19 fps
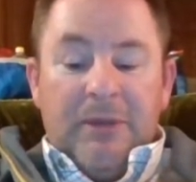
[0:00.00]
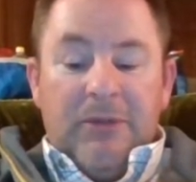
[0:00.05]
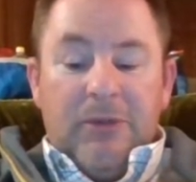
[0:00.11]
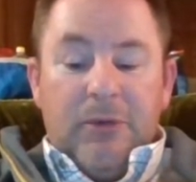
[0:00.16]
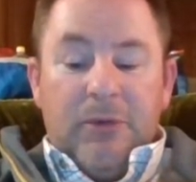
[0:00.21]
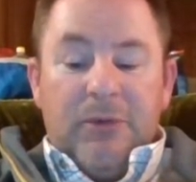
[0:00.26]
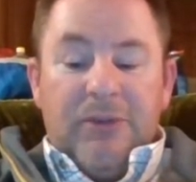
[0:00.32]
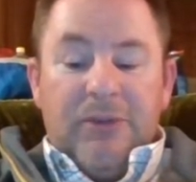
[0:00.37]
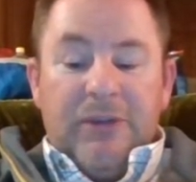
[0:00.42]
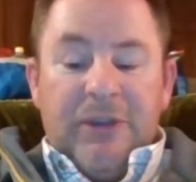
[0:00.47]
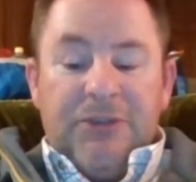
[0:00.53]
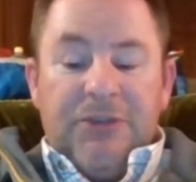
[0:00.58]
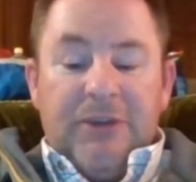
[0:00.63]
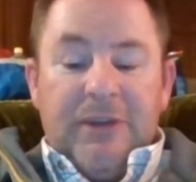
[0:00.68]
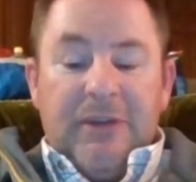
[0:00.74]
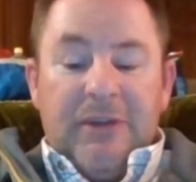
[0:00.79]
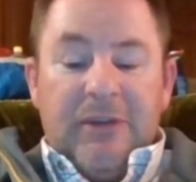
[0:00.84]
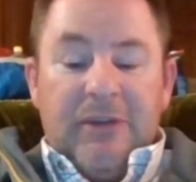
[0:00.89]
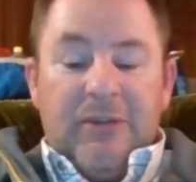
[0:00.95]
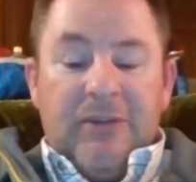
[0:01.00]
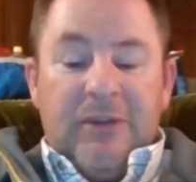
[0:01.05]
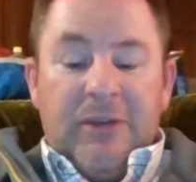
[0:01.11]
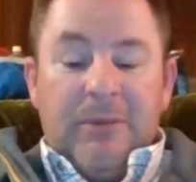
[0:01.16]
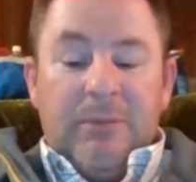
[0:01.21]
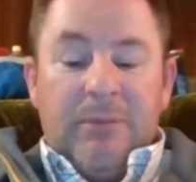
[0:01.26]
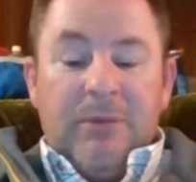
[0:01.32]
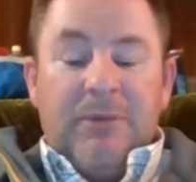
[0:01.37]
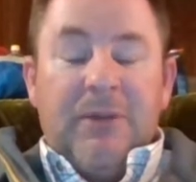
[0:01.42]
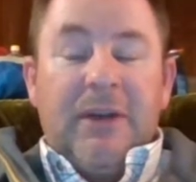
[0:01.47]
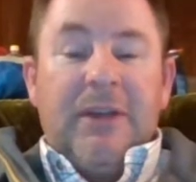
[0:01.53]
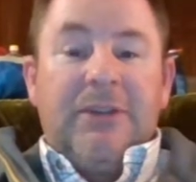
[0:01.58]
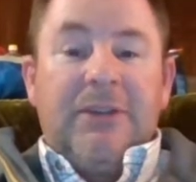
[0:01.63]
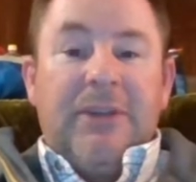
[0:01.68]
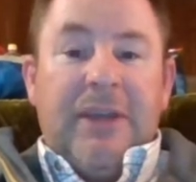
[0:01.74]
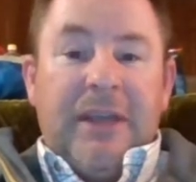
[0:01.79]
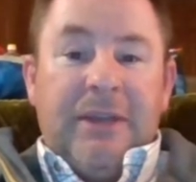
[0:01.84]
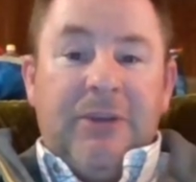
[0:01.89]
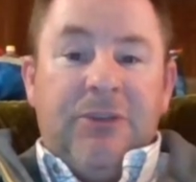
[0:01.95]
so essentially the sun
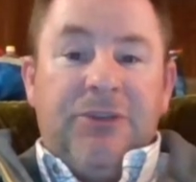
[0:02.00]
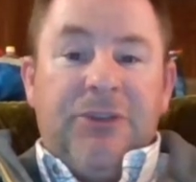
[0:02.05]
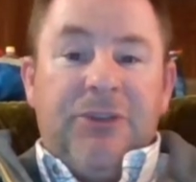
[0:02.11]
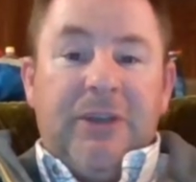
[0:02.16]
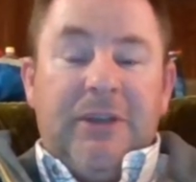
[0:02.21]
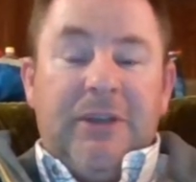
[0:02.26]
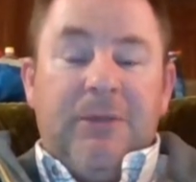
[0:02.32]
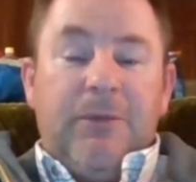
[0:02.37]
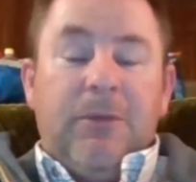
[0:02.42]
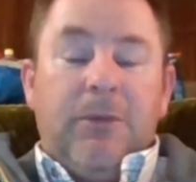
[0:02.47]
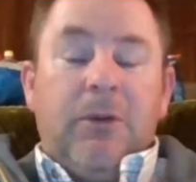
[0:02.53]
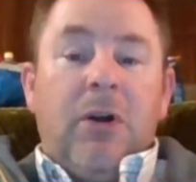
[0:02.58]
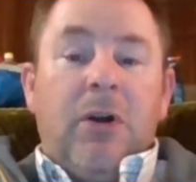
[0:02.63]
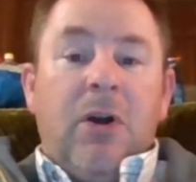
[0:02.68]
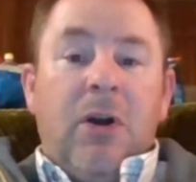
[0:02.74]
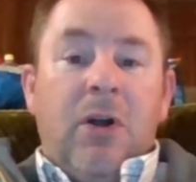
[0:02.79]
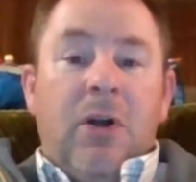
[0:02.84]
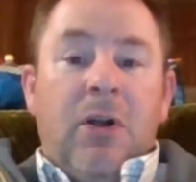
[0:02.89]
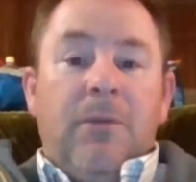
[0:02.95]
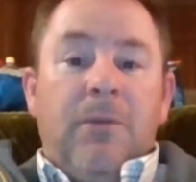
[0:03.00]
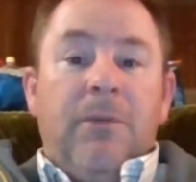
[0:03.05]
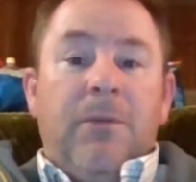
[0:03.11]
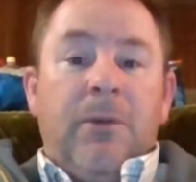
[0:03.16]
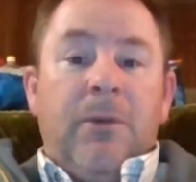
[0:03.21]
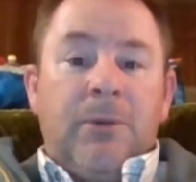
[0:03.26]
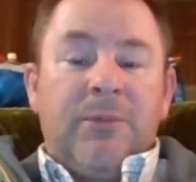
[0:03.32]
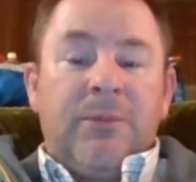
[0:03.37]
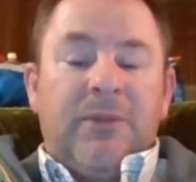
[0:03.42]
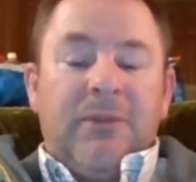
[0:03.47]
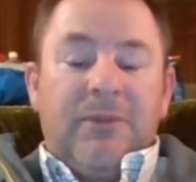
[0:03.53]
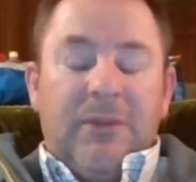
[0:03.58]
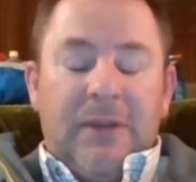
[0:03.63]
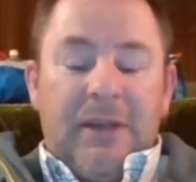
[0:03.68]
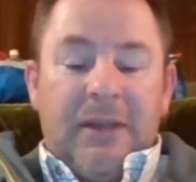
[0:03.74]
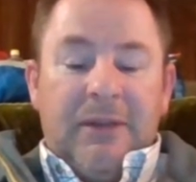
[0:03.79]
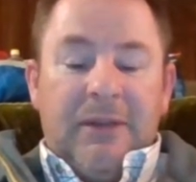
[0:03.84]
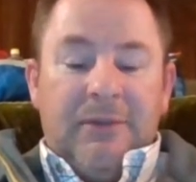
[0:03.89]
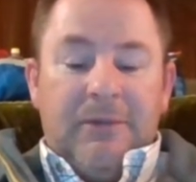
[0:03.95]
provides energy for all forms of
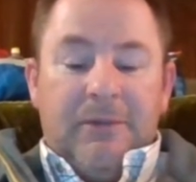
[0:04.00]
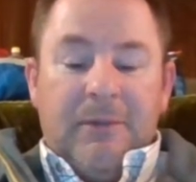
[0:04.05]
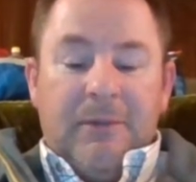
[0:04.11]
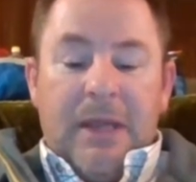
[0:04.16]
life.